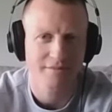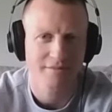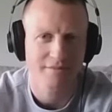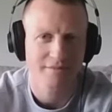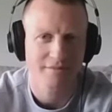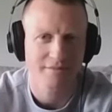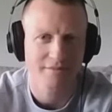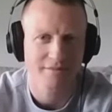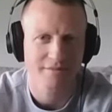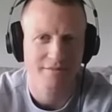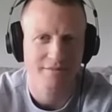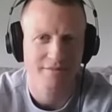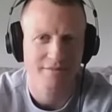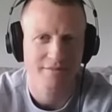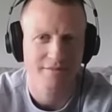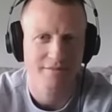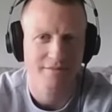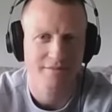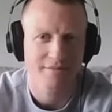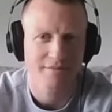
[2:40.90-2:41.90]

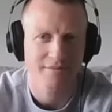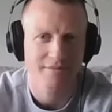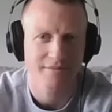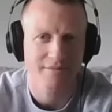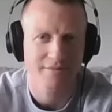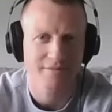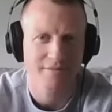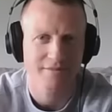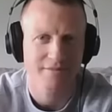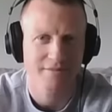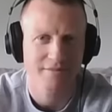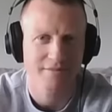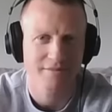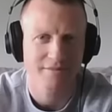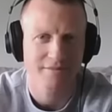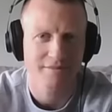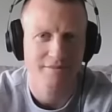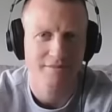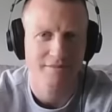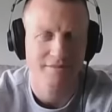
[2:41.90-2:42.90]

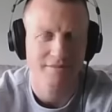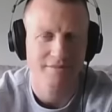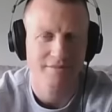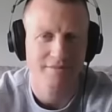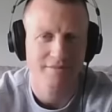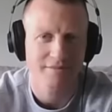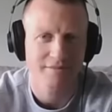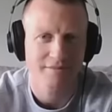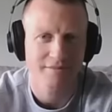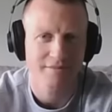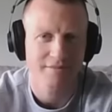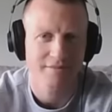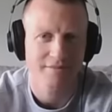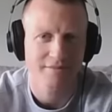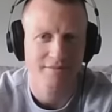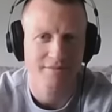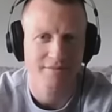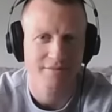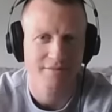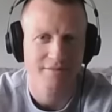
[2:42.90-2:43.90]

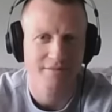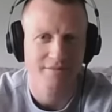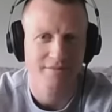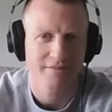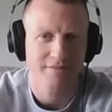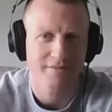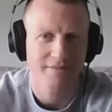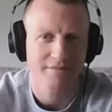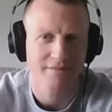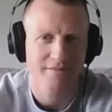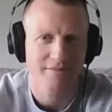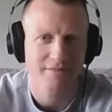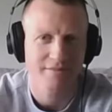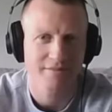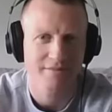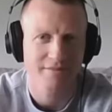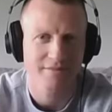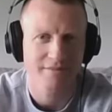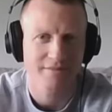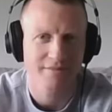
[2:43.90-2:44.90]

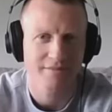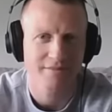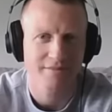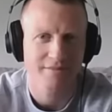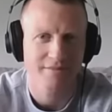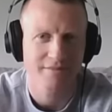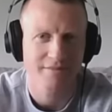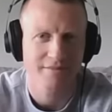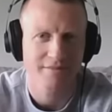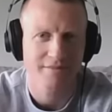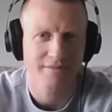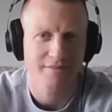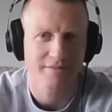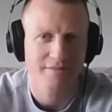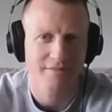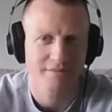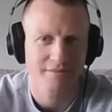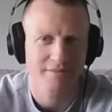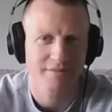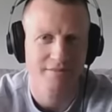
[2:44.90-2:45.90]

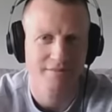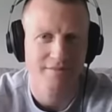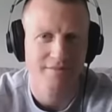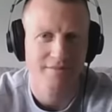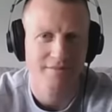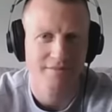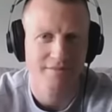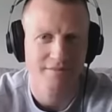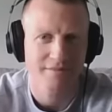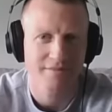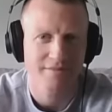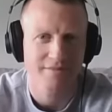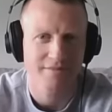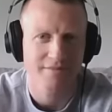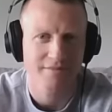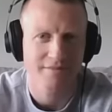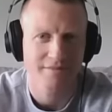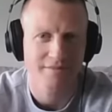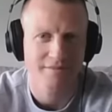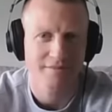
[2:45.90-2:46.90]

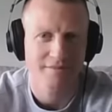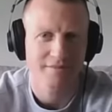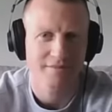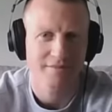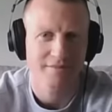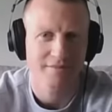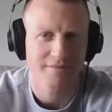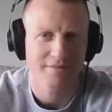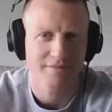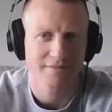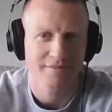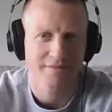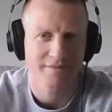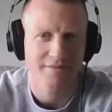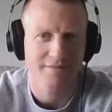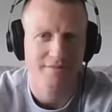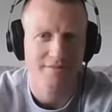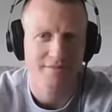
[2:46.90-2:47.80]
(silent)